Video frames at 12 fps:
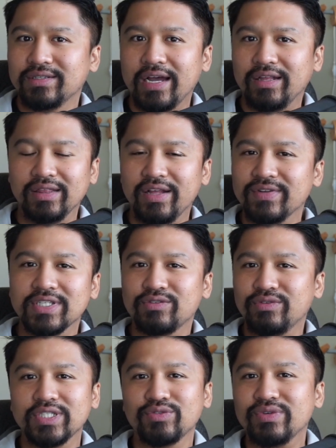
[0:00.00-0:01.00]
A level
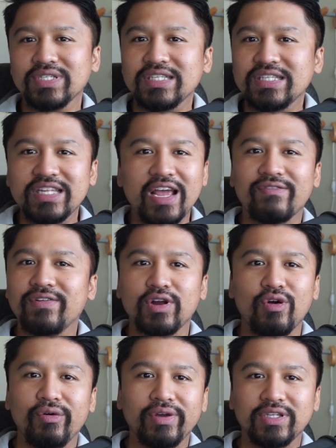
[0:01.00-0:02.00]
squish was never
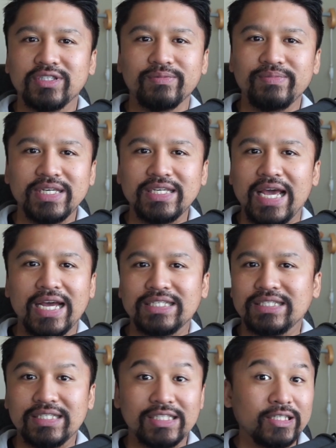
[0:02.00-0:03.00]
going to be
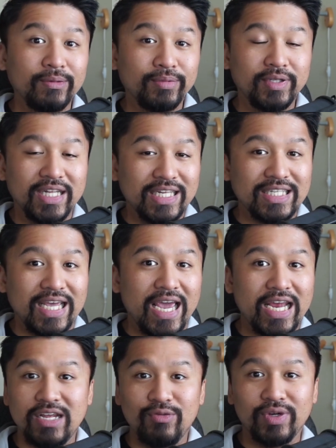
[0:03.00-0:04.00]
as simple as
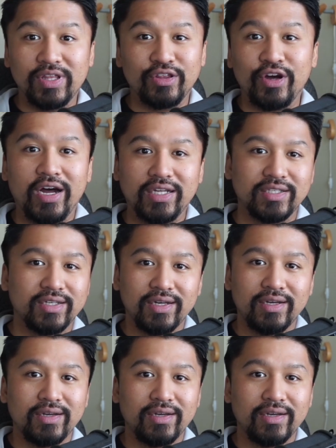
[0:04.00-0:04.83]
anyone thought.